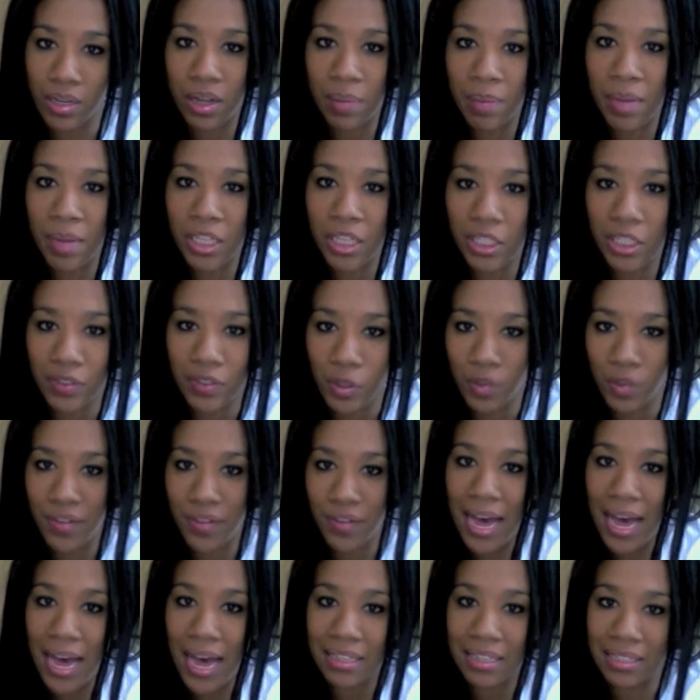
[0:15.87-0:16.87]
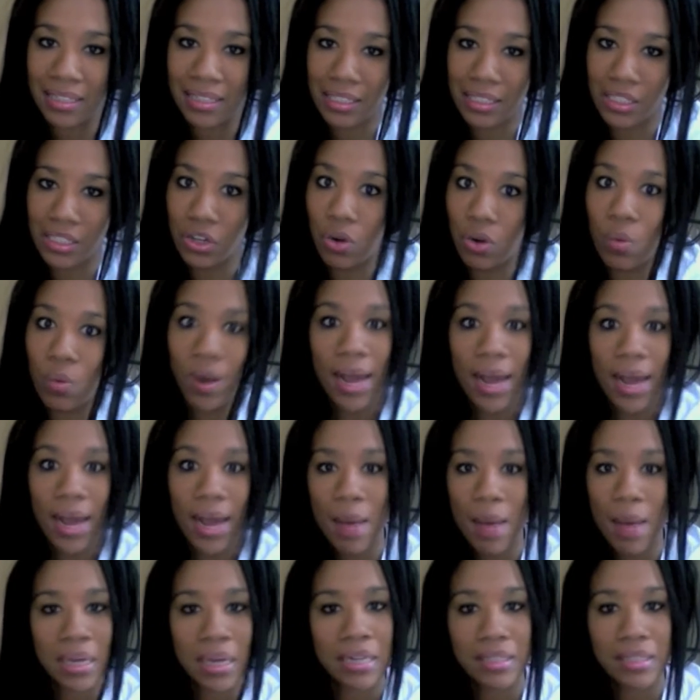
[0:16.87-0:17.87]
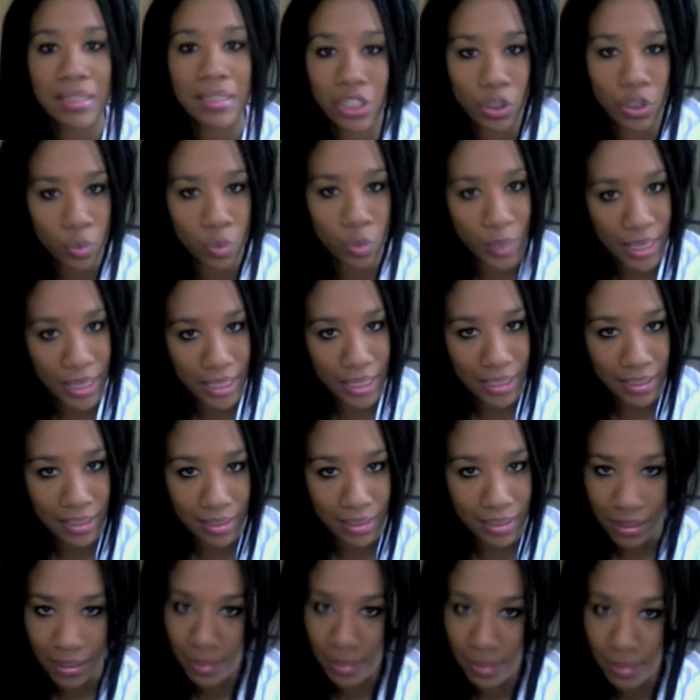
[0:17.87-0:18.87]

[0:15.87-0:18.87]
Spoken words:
A bunch of you have asked, what happened? Did you win?